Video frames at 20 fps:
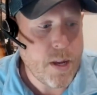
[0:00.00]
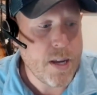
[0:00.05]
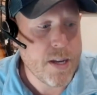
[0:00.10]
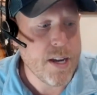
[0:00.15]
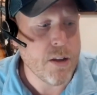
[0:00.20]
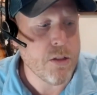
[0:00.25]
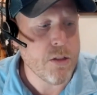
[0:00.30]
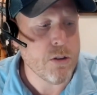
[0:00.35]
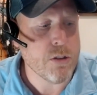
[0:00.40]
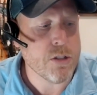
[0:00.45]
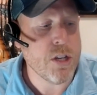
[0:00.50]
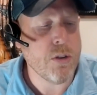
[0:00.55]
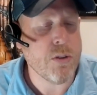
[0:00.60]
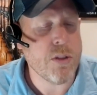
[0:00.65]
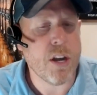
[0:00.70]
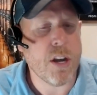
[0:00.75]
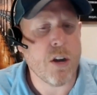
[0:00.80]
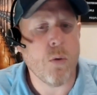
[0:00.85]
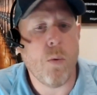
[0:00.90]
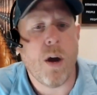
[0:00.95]
Now, those of you
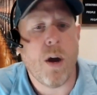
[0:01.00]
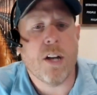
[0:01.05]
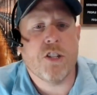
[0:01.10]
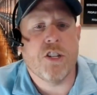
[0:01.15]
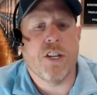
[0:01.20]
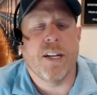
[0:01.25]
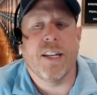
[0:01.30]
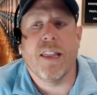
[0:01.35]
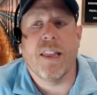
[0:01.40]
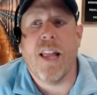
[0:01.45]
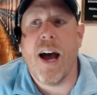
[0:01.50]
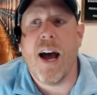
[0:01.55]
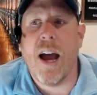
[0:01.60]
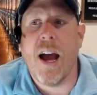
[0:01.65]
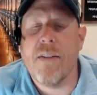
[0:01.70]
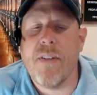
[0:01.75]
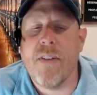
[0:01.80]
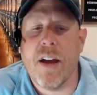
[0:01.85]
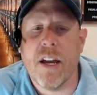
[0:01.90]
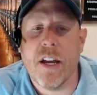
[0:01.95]
that are watching
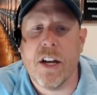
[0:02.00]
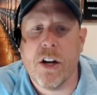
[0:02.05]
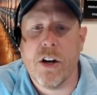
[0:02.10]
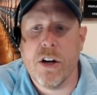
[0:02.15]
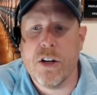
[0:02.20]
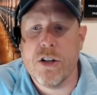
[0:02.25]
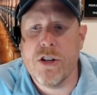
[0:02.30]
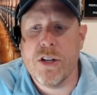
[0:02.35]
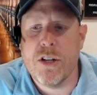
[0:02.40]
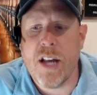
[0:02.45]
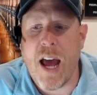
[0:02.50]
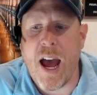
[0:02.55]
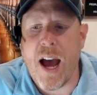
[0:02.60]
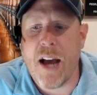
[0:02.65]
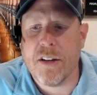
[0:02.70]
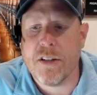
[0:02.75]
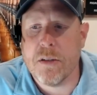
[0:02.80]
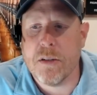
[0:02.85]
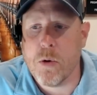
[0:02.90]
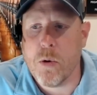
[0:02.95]
live, I encourage you to
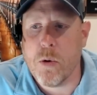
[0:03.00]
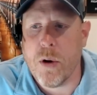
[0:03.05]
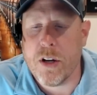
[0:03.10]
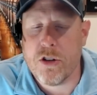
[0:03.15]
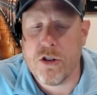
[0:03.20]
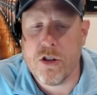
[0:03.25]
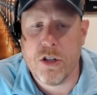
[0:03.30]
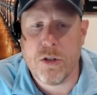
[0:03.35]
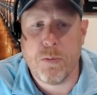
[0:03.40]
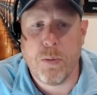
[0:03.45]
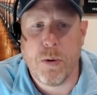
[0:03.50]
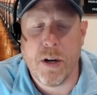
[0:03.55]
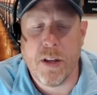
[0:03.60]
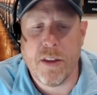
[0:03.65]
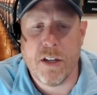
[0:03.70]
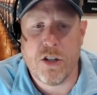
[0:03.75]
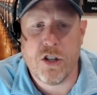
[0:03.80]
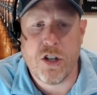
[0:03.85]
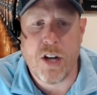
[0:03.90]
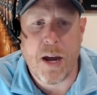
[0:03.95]
ask some questions, put it in
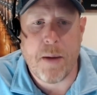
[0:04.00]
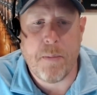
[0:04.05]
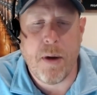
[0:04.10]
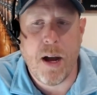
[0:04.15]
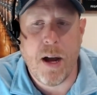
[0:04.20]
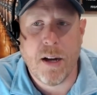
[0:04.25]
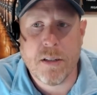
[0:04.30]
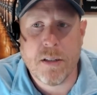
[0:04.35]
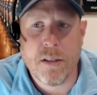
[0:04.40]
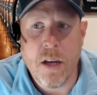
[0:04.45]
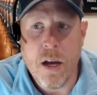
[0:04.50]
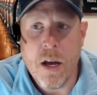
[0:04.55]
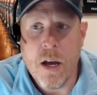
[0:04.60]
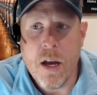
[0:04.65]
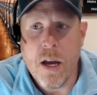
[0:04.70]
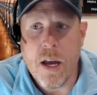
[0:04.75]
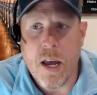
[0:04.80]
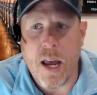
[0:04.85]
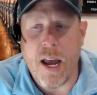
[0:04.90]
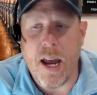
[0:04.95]
the chat box,
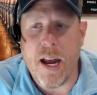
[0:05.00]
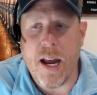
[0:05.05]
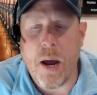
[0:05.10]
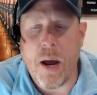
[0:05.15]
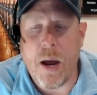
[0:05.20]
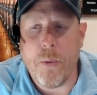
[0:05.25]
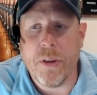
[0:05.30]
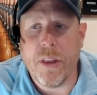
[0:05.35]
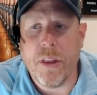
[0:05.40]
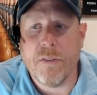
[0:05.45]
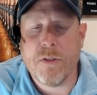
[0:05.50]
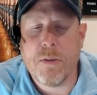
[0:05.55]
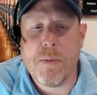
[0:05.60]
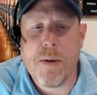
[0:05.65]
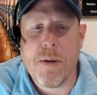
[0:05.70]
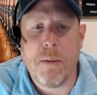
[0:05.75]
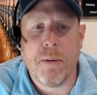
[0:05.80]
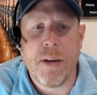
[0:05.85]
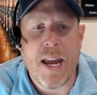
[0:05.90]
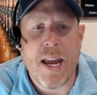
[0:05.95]
and I would love to be
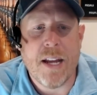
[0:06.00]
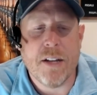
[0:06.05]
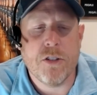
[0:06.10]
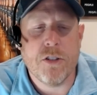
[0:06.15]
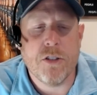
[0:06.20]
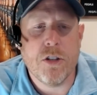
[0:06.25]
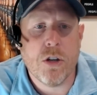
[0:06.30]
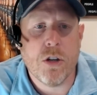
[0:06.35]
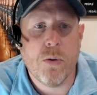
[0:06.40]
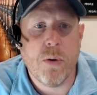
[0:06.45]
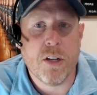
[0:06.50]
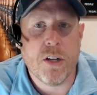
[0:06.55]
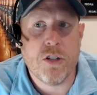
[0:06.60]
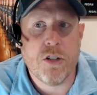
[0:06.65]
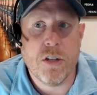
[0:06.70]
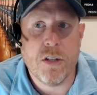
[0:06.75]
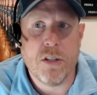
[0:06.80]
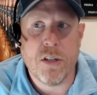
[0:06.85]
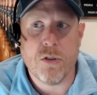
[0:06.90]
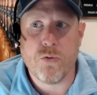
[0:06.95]
able to answer your
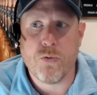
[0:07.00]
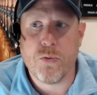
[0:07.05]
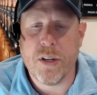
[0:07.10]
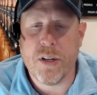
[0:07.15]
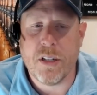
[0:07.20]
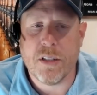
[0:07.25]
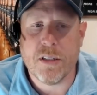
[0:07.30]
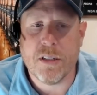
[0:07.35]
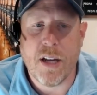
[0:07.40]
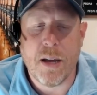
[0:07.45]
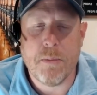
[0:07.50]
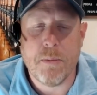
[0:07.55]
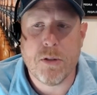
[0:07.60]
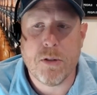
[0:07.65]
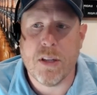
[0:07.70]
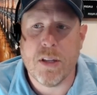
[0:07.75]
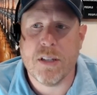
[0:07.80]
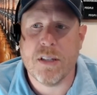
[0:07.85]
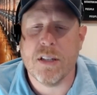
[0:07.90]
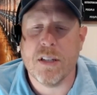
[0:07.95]
questions in real time. So
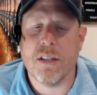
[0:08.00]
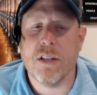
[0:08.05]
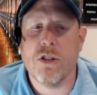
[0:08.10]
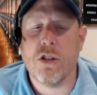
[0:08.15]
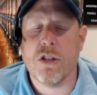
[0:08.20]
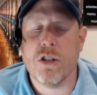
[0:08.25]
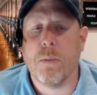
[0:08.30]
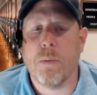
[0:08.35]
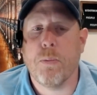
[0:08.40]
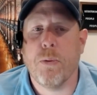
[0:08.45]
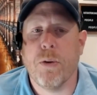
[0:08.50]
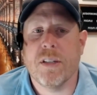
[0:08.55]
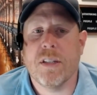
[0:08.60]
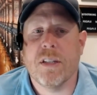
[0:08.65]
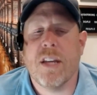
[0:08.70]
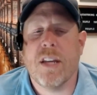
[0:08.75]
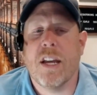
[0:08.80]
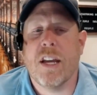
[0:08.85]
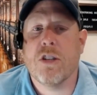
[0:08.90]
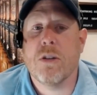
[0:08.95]
this isn't just a
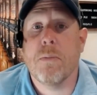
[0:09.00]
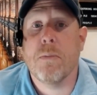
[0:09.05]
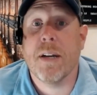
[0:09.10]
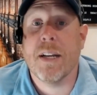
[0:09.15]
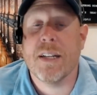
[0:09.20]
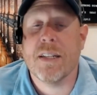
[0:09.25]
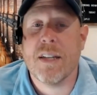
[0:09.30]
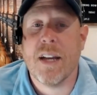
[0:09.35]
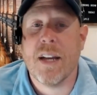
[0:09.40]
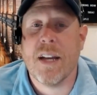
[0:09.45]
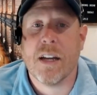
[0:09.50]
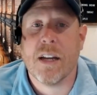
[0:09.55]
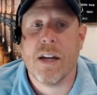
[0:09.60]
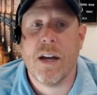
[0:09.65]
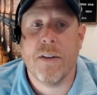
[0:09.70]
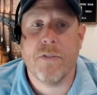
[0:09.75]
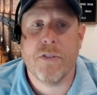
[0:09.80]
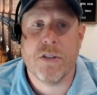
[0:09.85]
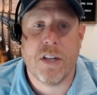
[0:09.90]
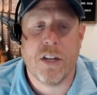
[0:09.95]
presentation, but instead a
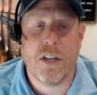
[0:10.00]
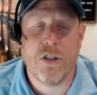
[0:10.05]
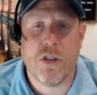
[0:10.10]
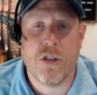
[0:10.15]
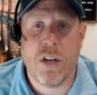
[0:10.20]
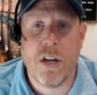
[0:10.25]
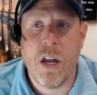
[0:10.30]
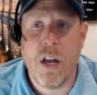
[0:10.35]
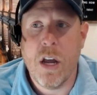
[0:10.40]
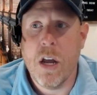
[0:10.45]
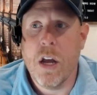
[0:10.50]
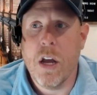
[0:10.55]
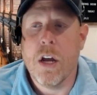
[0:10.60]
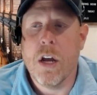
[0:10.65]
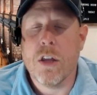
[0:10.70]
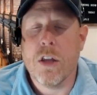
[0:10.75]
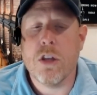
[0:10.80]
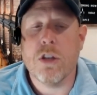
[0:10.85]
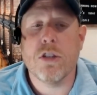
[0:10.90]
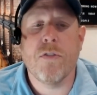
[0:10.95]
conversation.
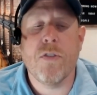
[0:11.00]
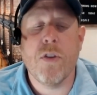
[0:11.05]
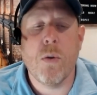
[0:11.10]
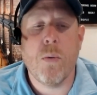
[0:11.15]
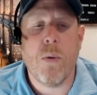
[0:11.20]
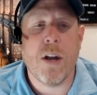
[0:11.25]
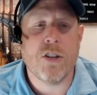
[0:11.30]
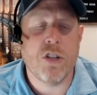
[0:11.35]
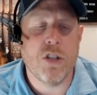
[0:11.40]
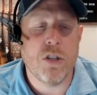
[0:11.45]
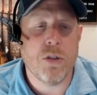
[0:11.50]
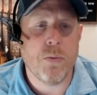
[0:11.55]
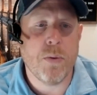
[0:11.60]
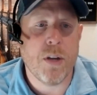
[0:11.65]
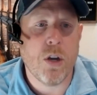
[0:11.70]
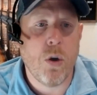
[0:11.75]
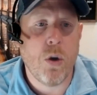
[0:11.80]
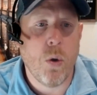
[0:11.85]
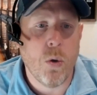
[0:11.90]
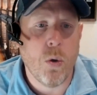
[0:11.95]
Those of you watching the
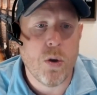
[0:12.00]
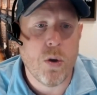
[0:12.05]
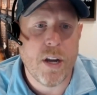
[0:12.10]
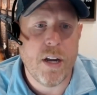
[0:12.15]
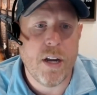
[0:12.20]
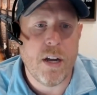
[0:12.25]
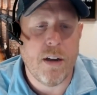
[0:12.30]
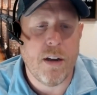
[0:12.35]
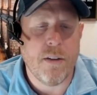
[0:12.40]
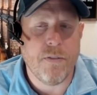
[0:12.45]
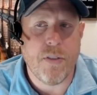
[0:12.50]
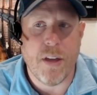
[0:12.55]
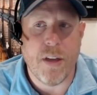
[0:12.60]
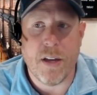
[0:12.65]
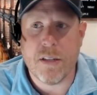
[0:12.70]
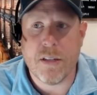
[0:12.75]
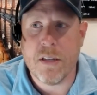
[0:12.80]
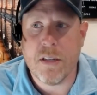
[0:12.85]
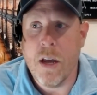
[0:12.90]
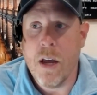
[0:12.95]
recording of
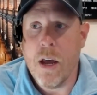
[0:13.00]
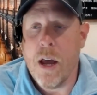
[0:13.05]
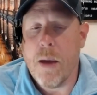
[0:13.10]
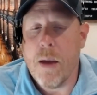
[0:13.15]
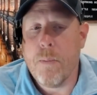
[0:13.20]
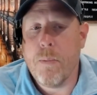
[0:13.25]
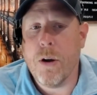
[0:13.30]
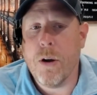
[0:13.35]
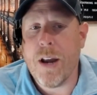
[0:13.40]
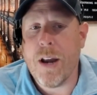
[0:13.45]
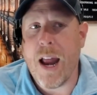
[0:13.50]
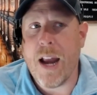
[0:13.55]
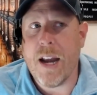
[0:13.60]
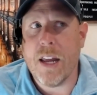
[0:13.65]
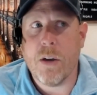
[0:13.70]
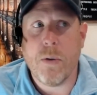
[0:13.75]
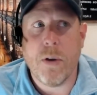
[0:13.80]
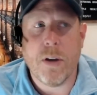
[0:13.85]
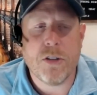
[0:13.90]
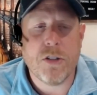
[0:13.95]
this, put any
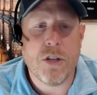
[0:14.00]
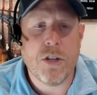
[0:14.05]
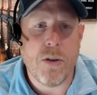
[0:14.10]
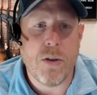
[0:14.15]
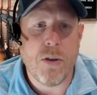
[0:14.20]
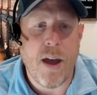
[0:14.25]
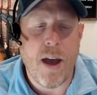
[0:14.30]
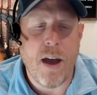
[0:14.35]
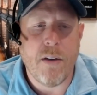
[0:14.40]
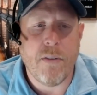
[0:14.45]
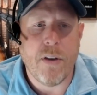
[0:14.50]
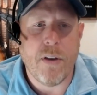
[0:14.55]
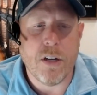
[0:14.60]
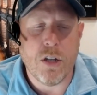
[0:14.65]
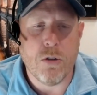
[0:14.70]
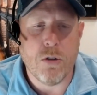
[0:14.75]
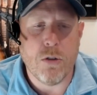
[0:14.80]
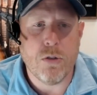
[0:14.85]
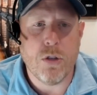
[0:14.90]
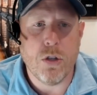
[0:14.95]
question you have on
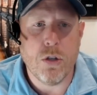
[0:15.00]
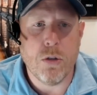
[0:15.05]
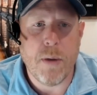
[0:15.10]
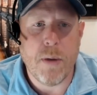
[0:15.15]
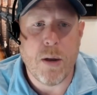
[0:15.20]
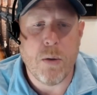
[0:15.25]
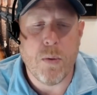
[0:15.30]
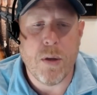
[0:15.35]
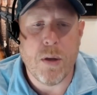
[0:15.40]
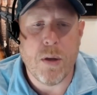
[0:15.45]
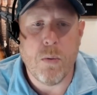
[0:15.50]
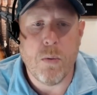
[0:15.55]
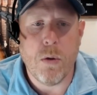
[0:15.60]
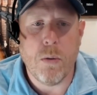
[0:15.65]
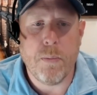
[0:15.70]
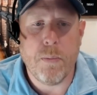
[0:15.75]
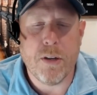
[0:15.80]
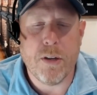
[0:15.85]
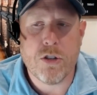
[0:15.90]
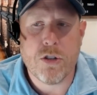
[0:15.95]
YouTube, and we will
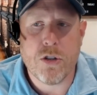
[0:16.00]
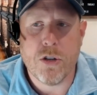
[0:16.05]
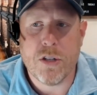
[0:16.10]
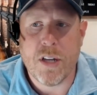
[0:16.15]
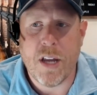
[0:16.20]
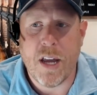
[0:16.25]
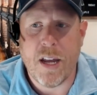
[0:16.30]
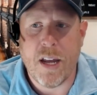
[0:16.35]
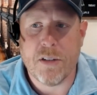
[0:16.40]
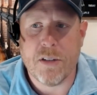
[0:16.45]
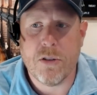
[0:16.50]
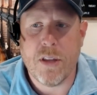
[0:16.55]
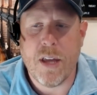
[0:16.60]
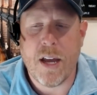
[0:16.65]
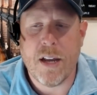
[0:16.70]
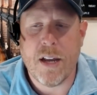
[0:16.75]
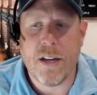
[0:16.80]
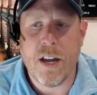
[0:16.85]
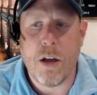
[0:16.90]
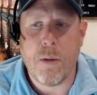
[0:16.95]
be sure to answer
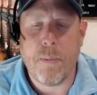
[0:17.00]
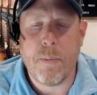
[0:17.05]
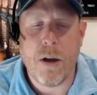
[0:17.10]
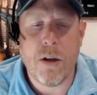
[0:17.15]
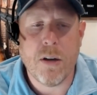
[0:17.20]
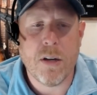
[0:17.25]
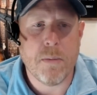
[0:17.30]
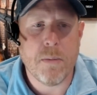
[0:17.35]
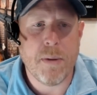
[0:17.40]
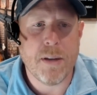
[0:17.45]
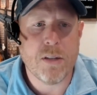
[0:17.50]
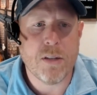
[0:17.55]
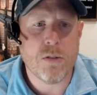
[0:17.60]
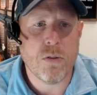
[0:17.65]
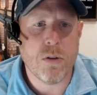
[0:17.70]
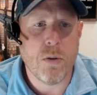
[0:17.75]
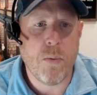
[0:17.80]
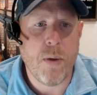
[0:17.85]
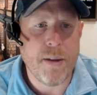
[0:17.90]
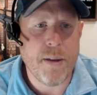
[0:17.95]
that and help out in the best
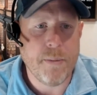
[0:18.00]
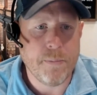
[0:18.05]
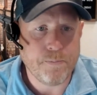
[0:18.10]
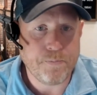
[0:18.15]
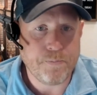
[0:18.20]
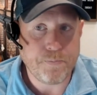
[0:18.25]
sort of way.